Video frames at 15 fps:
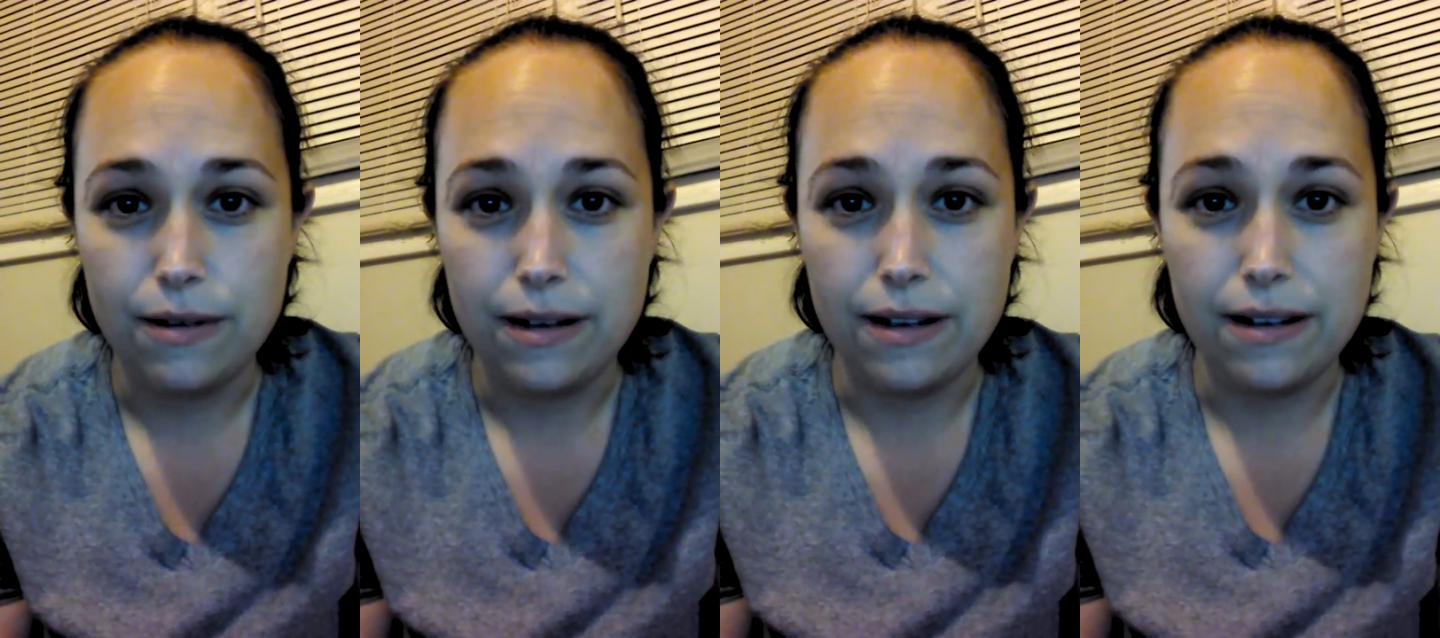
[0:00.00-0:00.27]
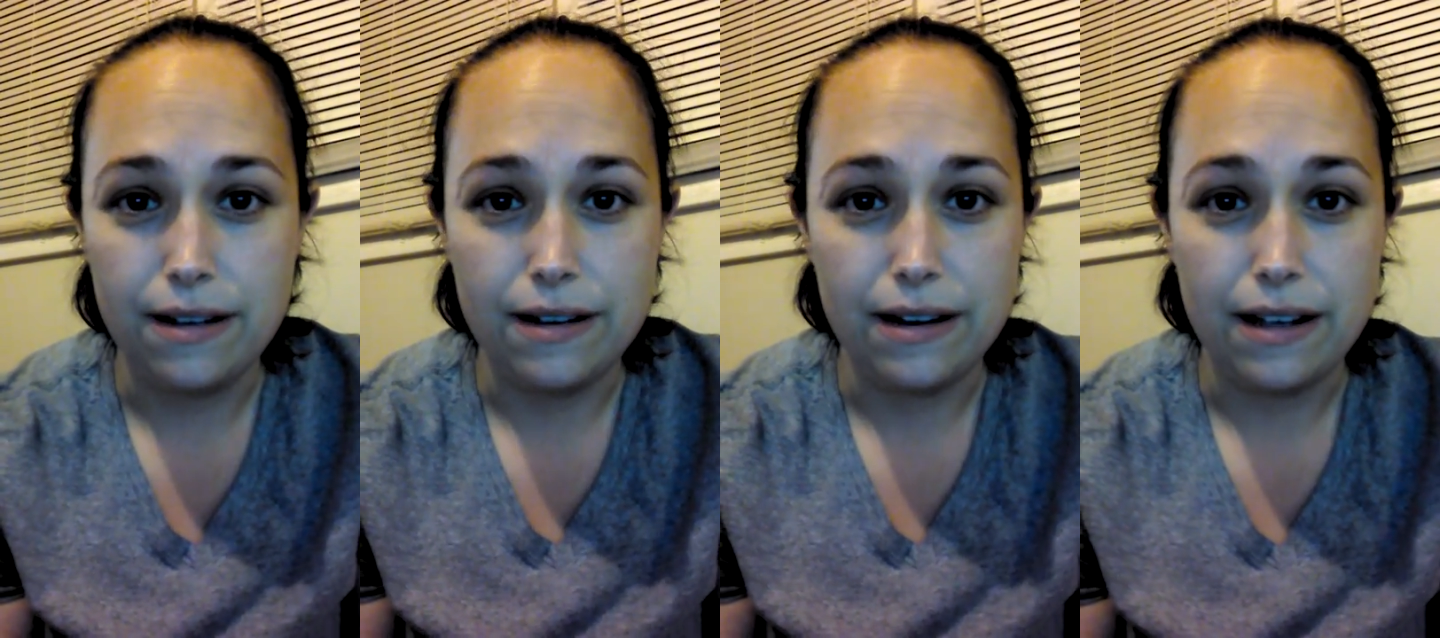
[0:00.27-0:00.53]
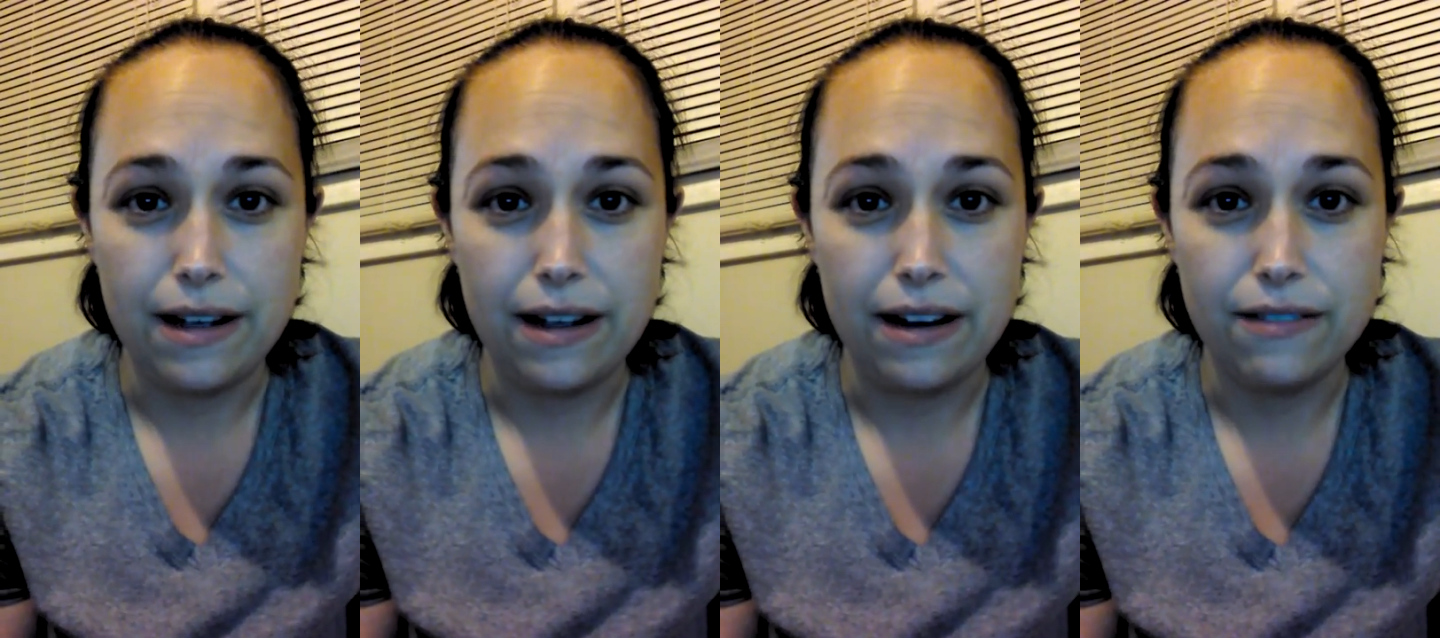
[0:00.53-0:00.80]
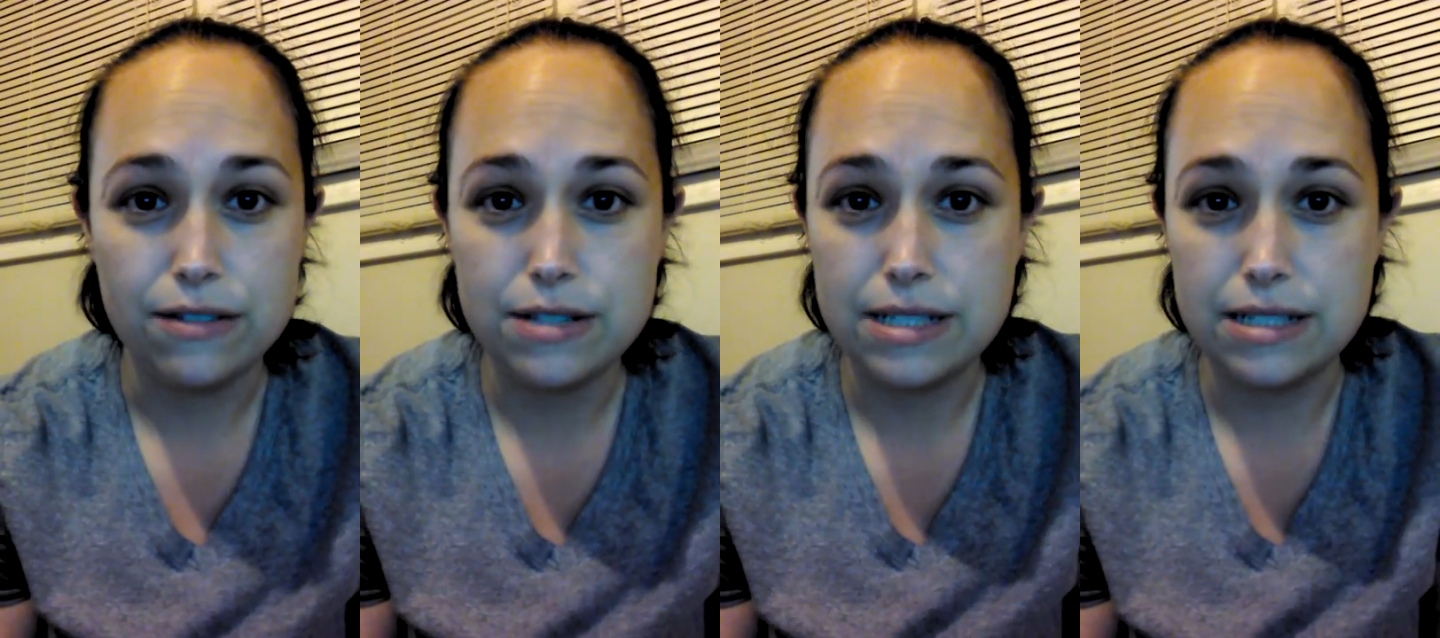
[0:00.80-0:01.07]
and
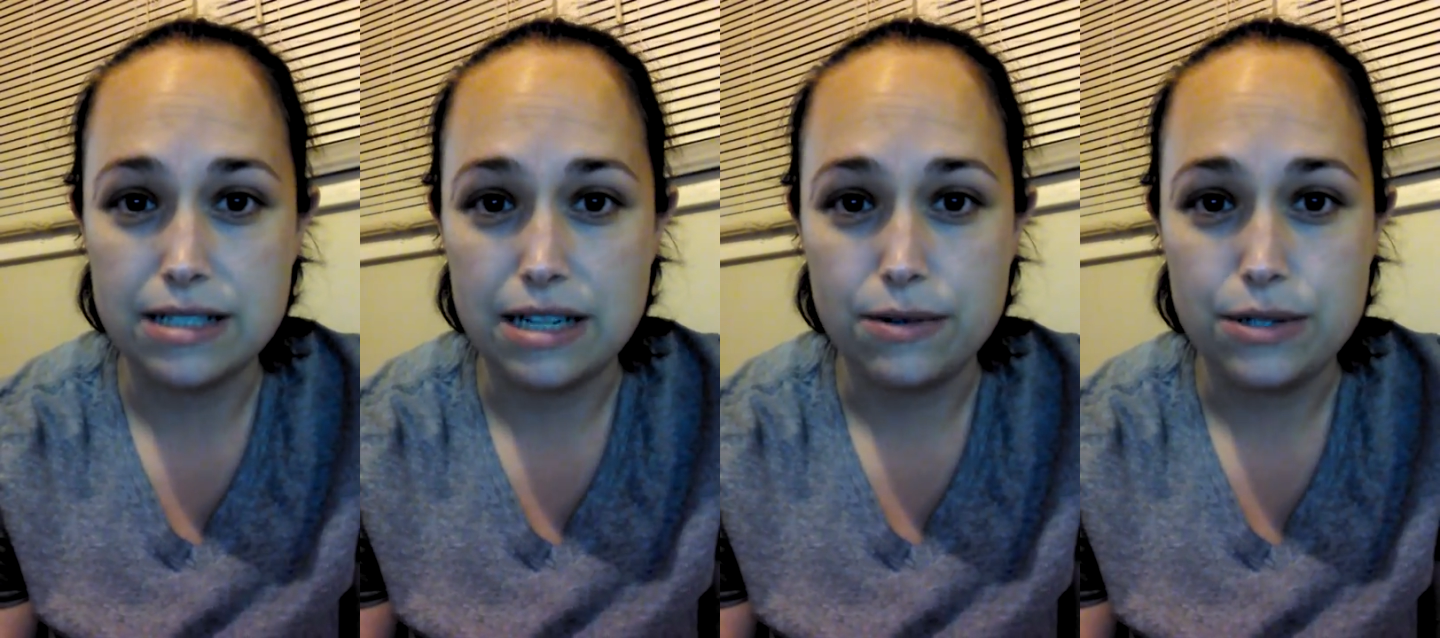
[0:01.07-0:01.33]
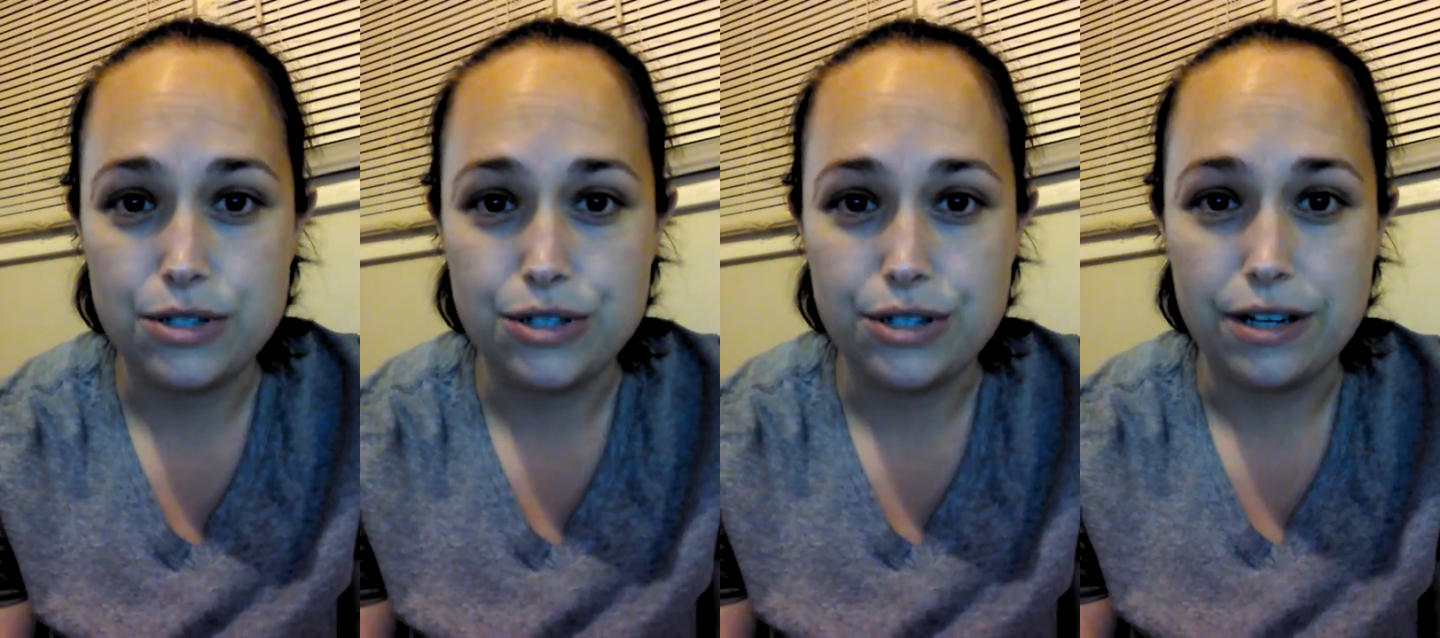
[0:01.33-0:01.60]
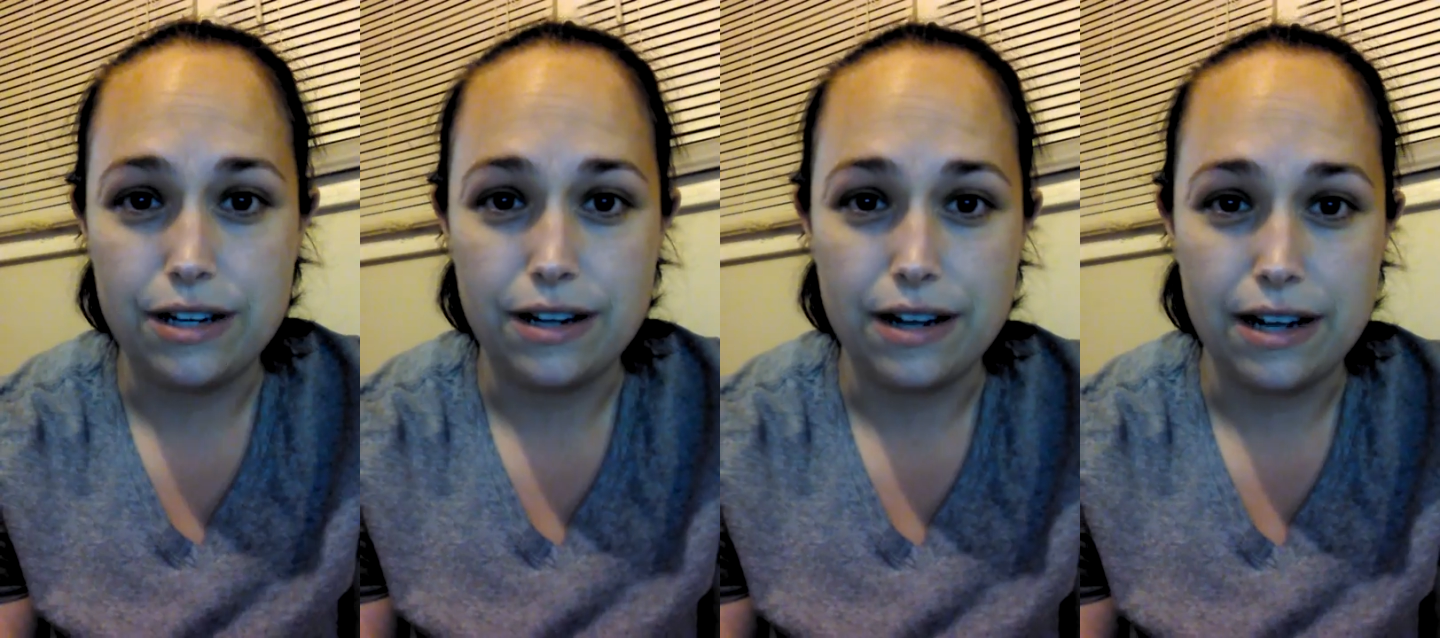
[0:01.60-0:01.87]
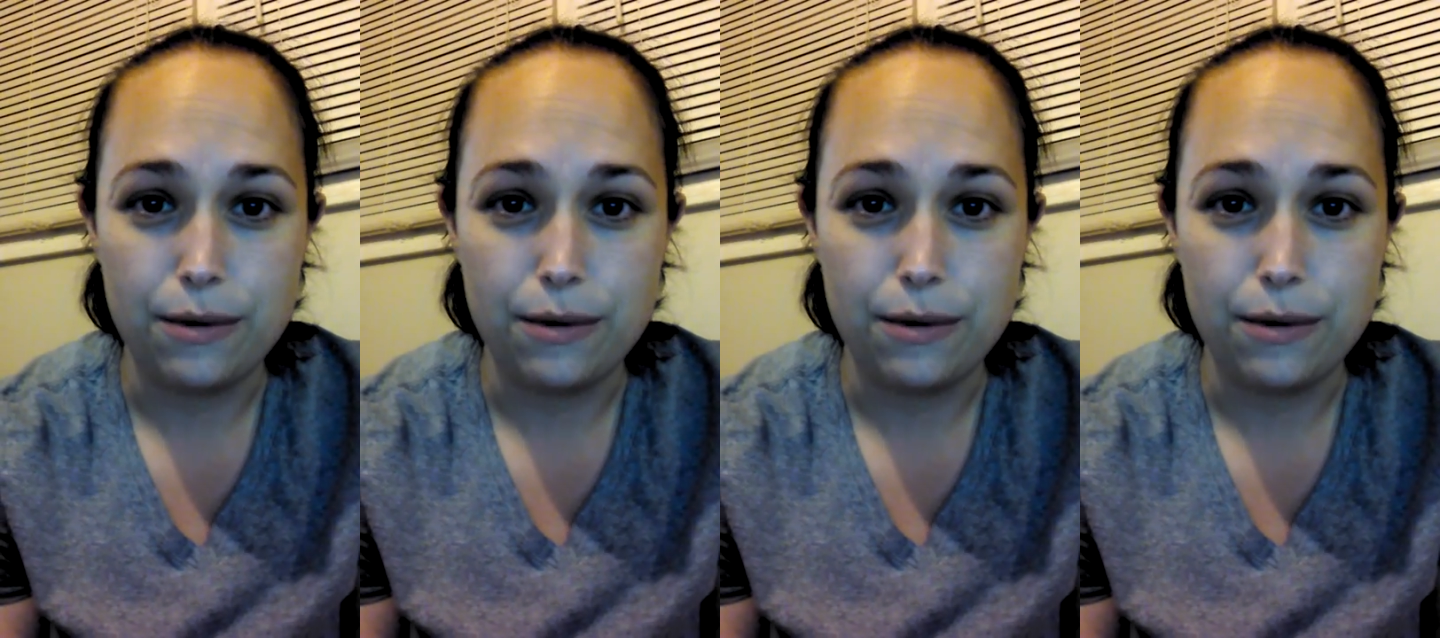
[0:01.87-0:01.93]
ever since I was young,